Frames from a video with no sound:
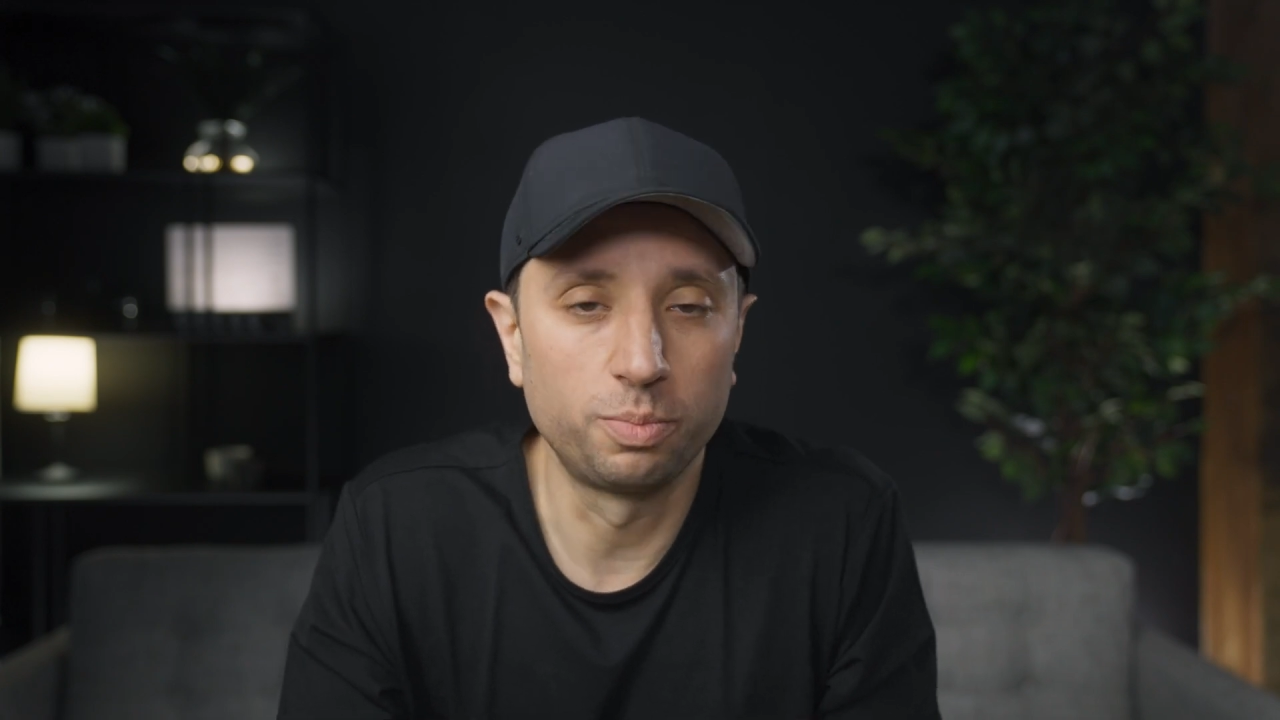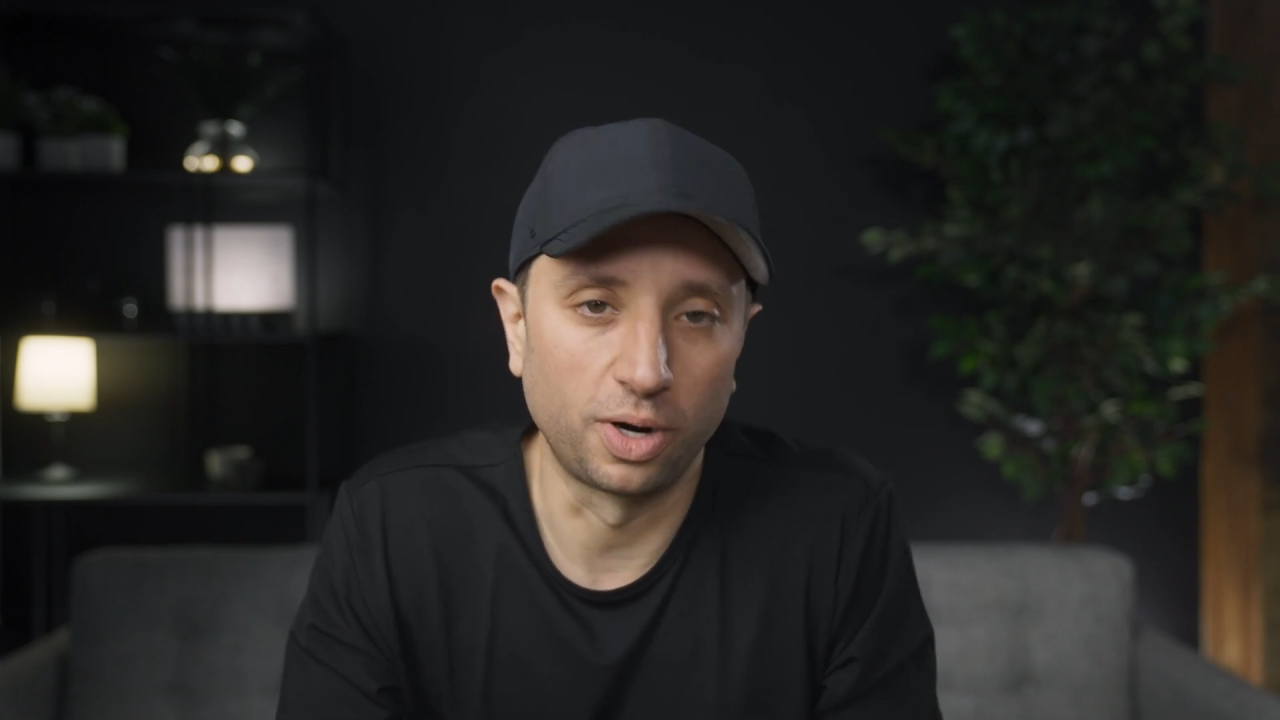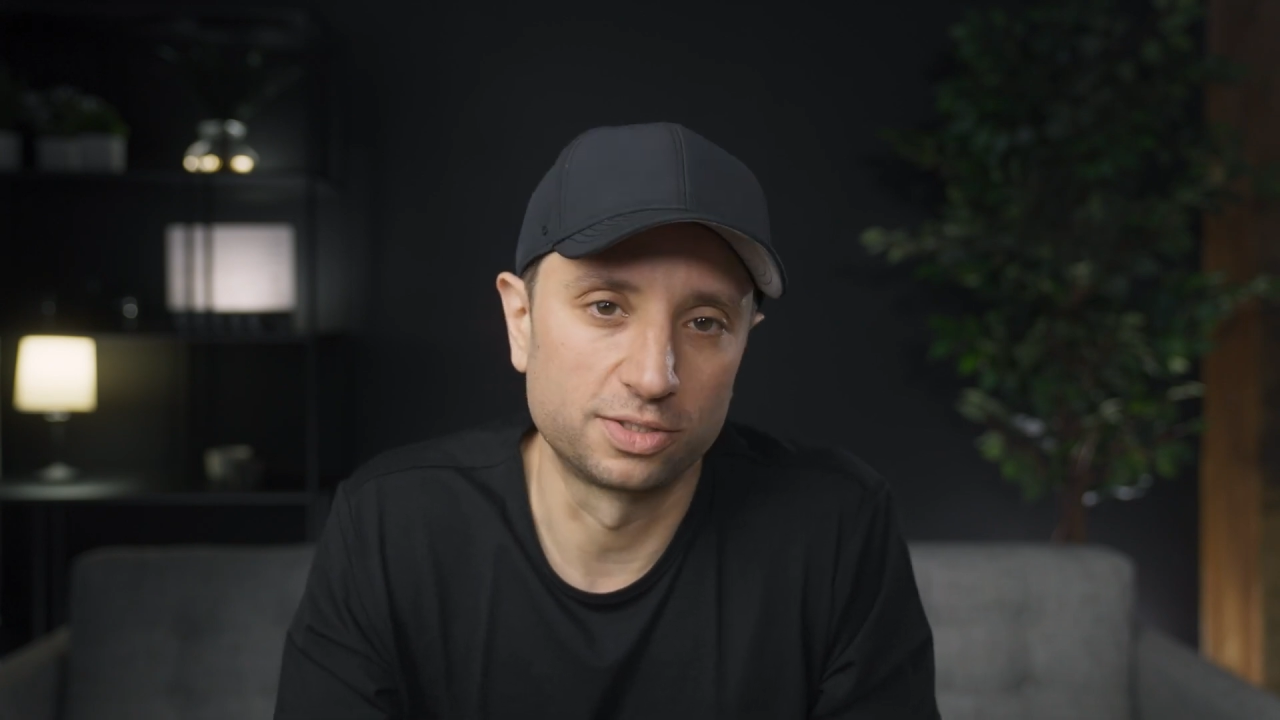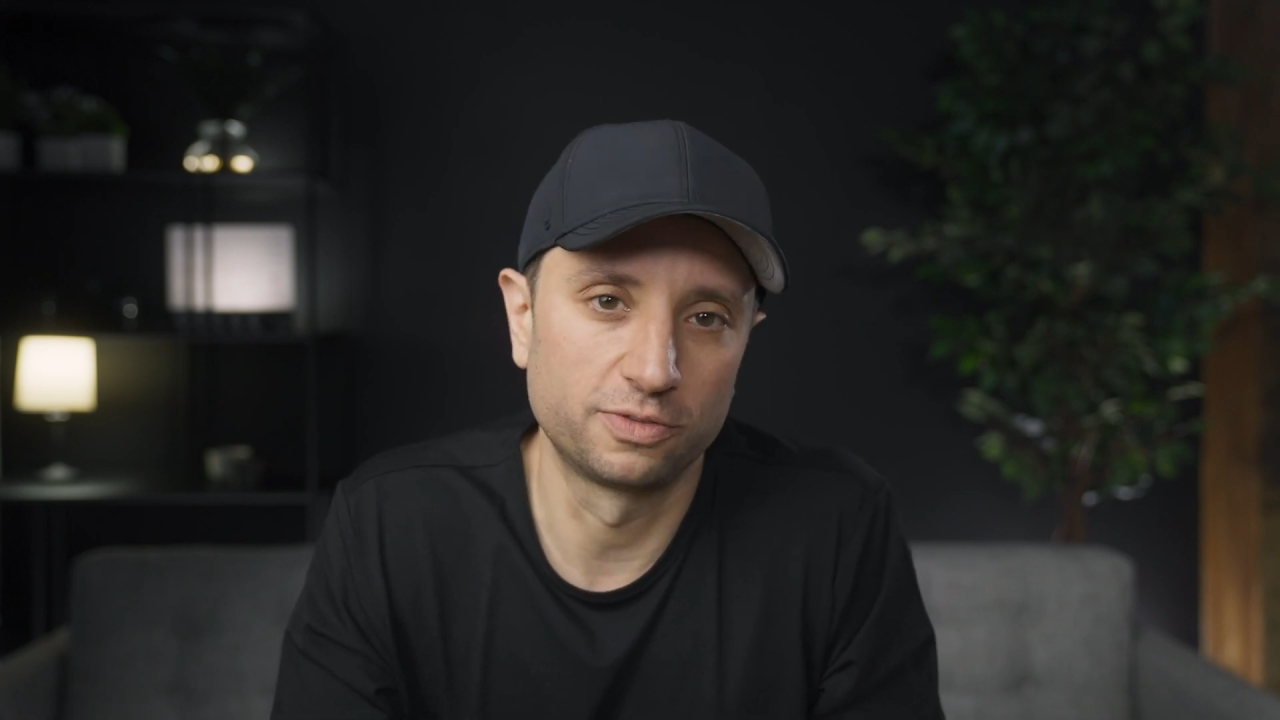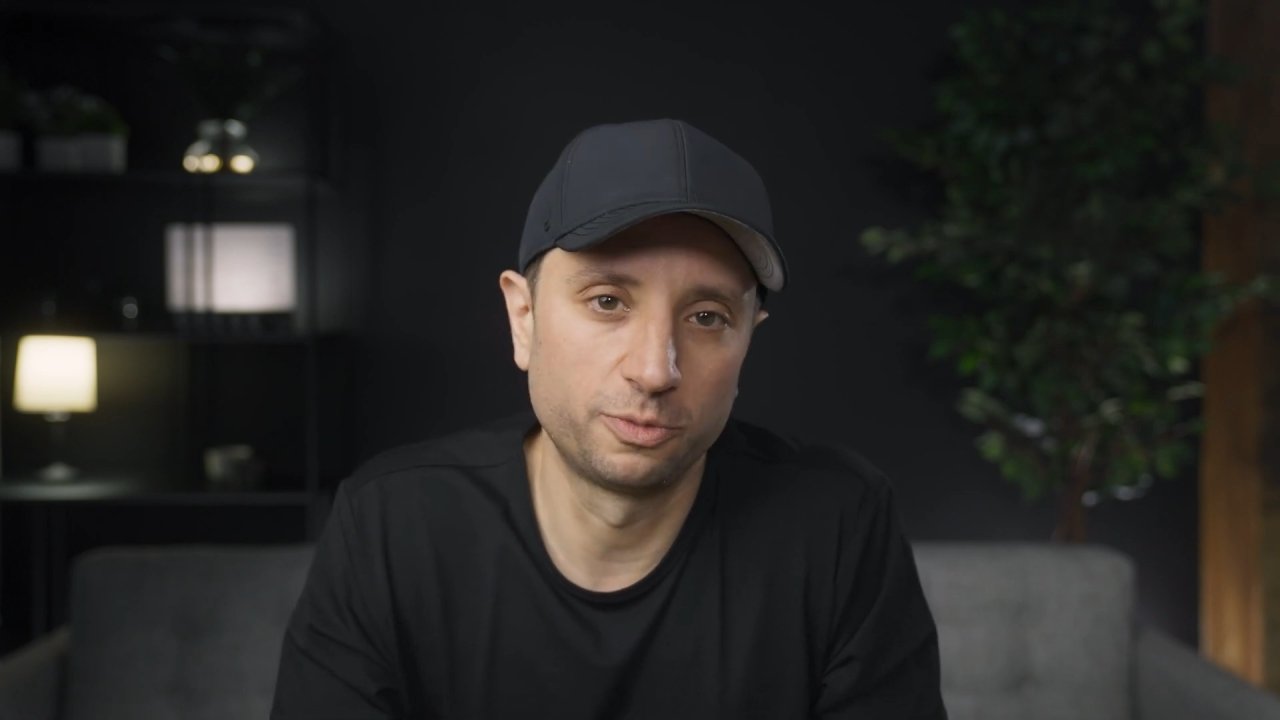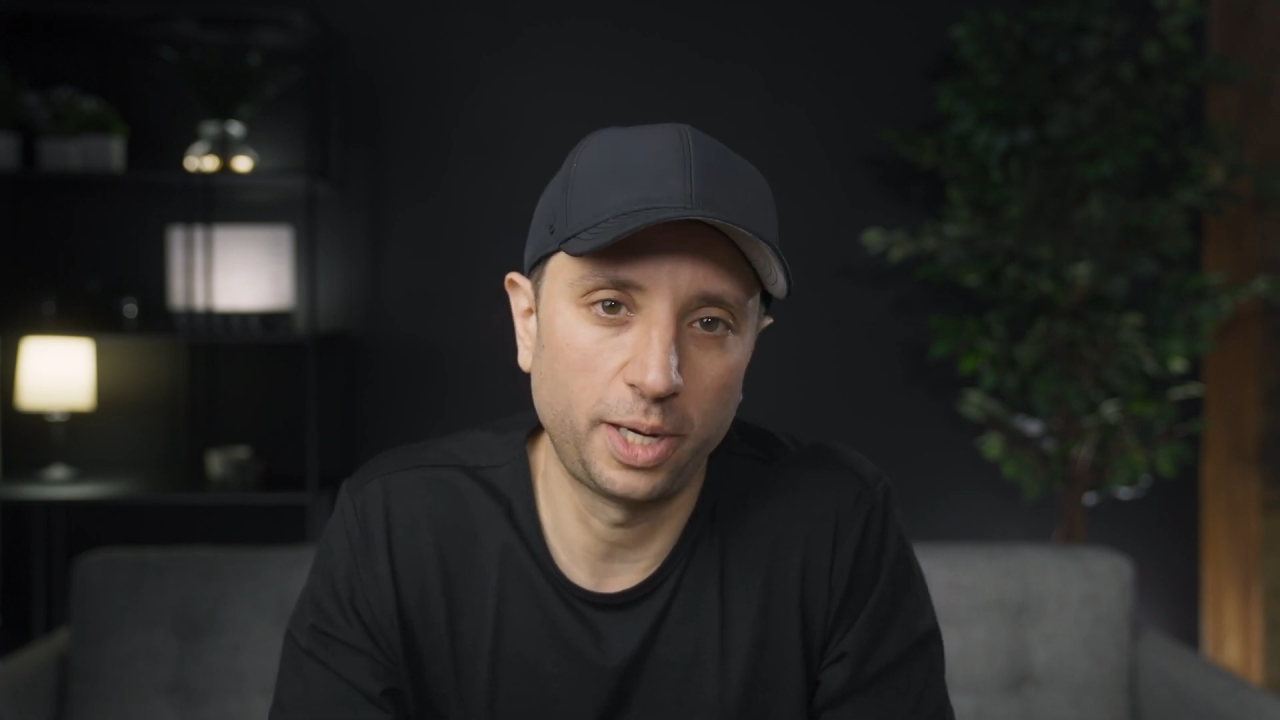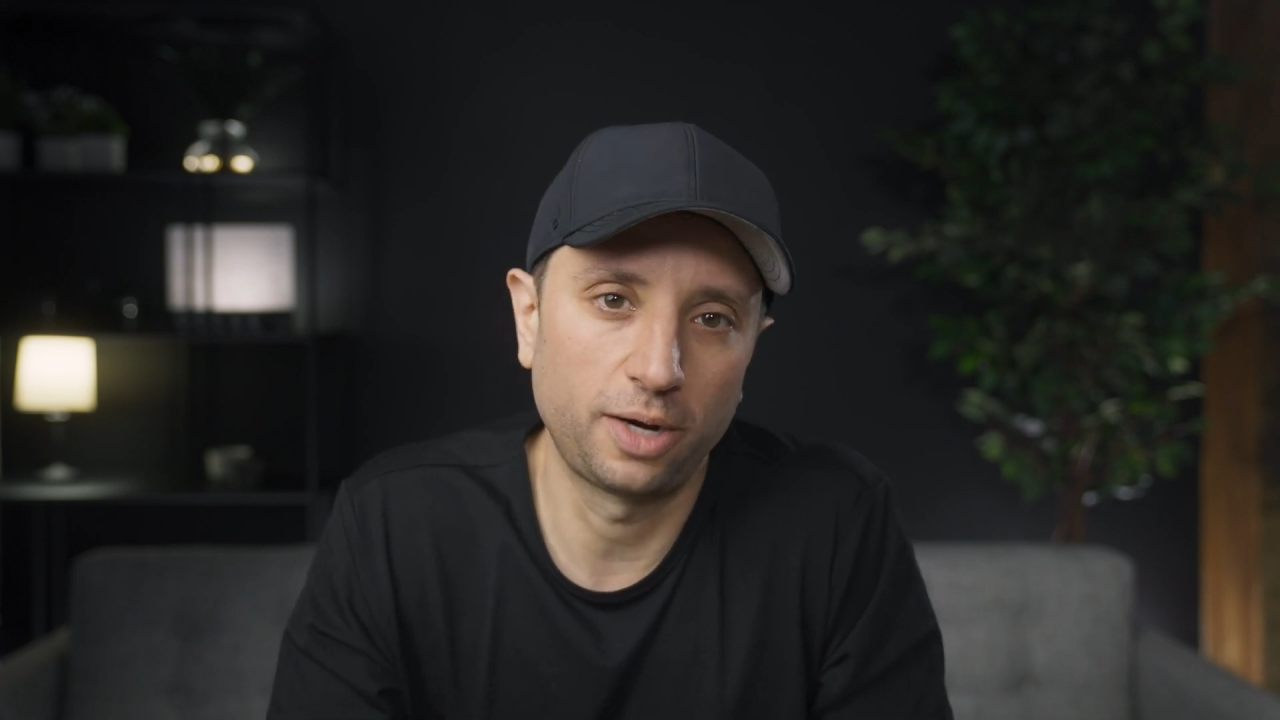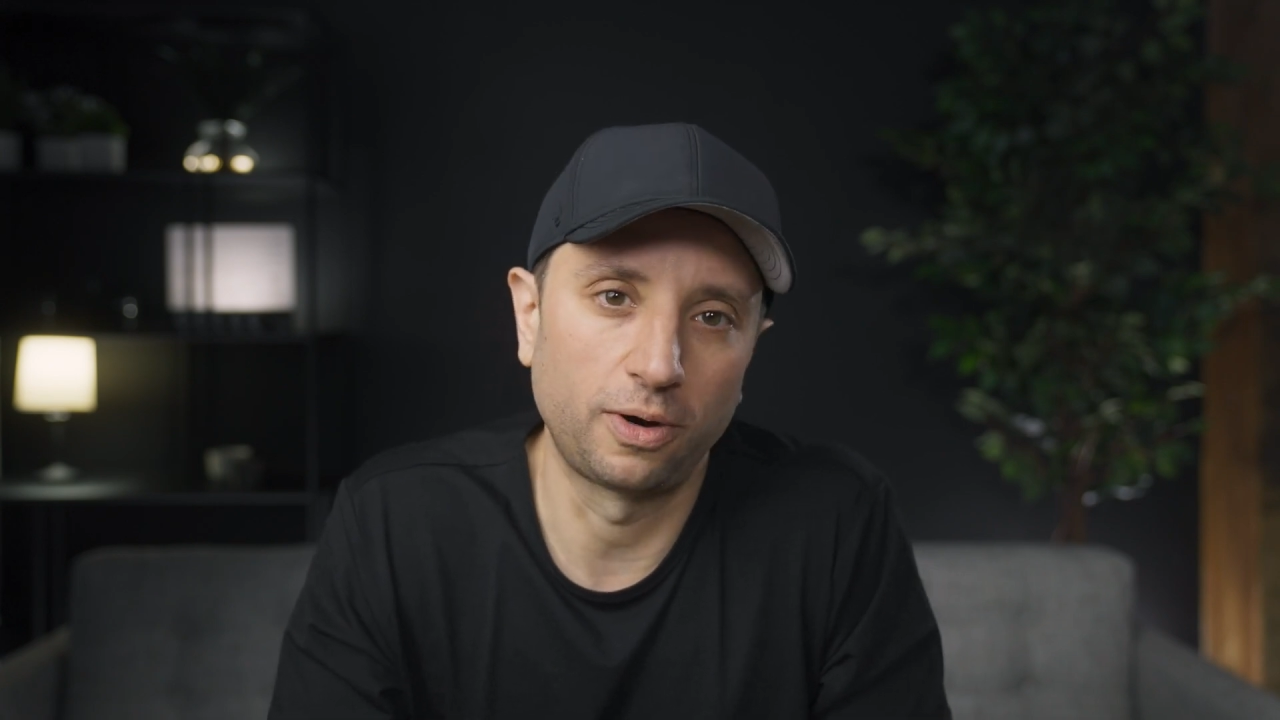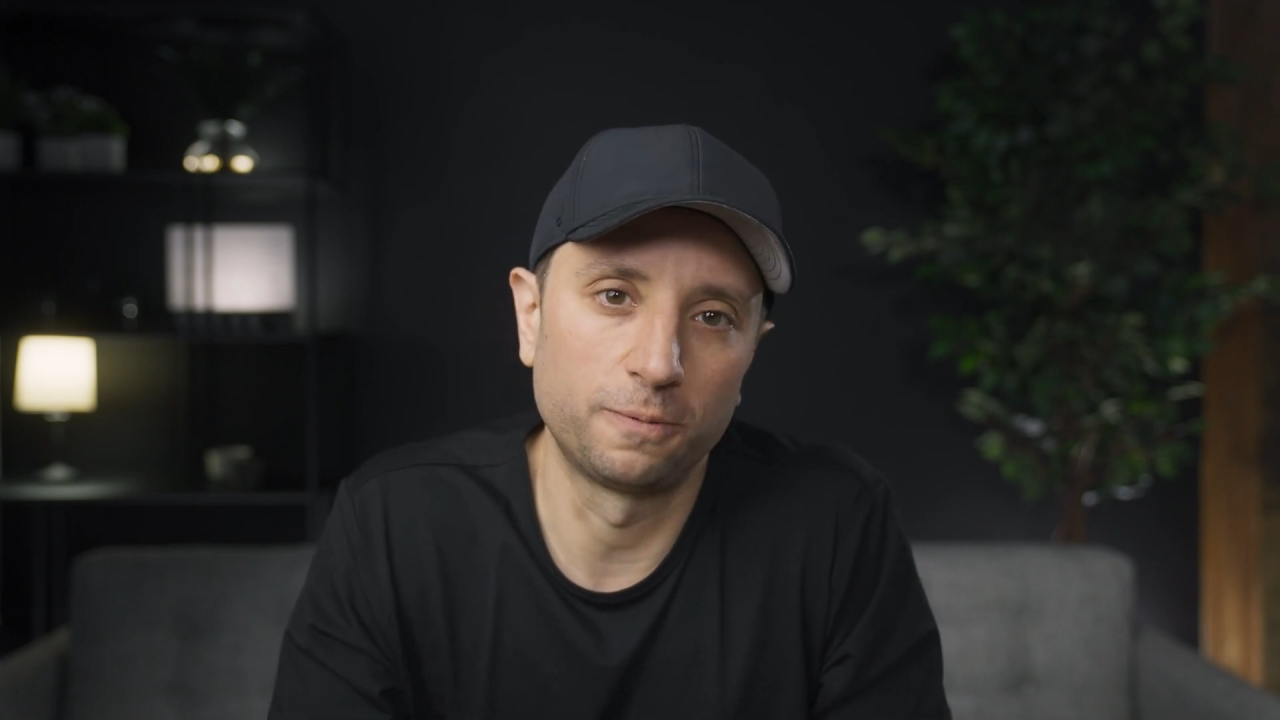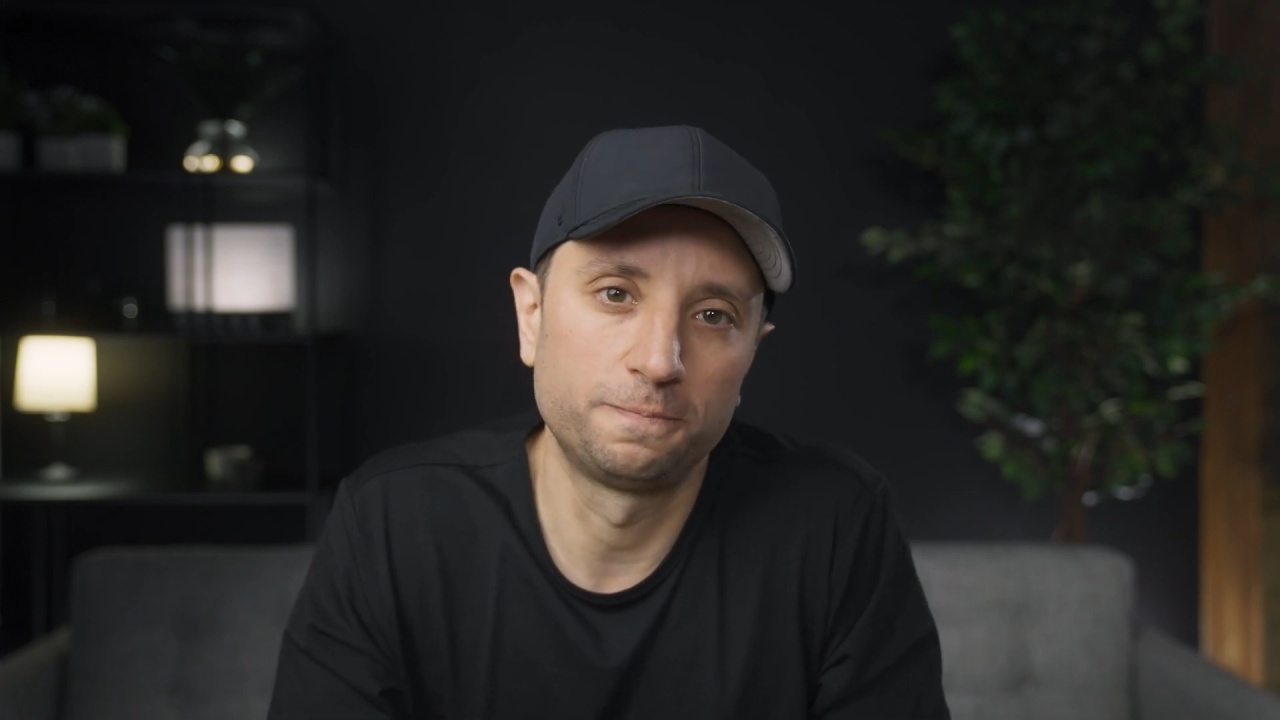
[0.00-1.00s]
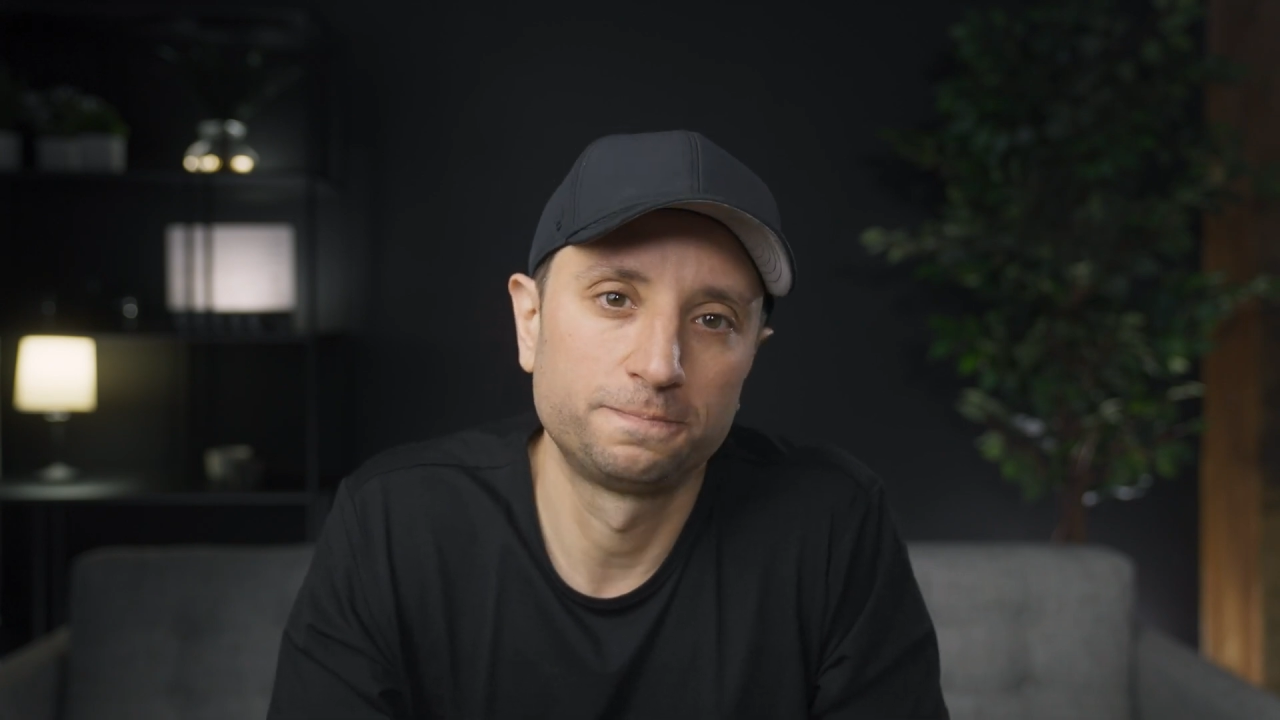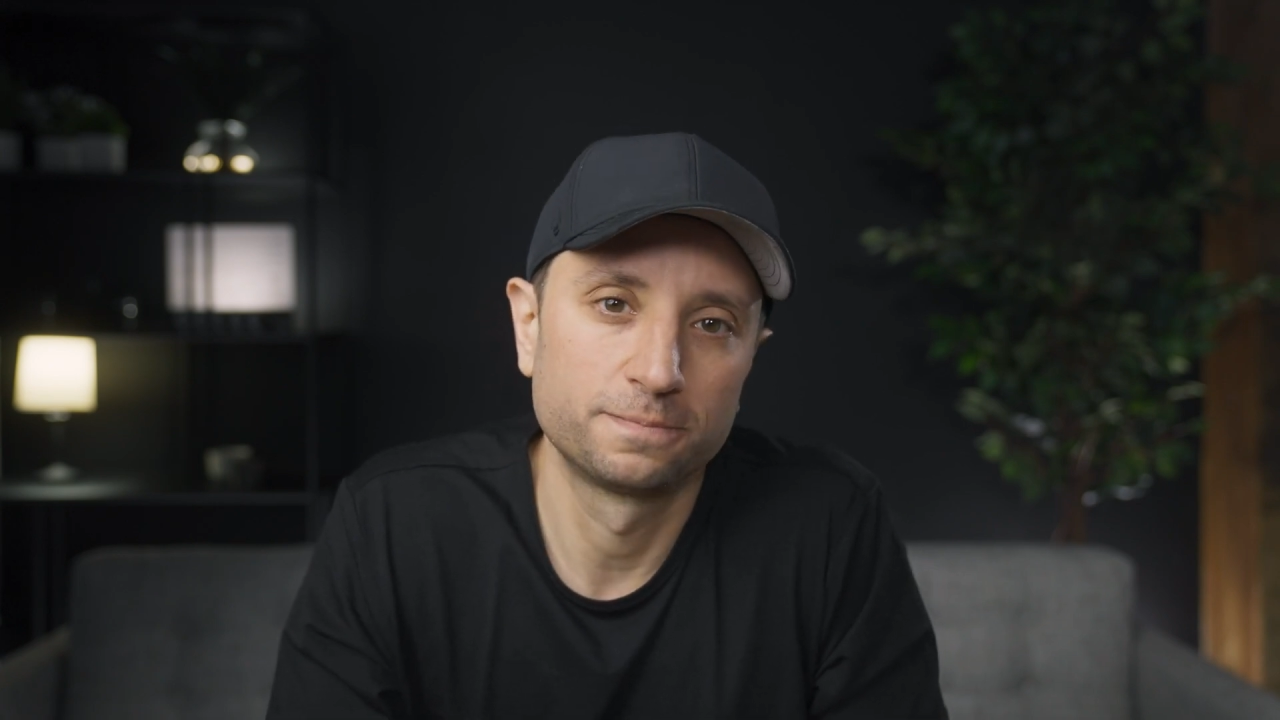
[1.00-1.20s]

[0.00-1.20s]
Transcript: parts of a background.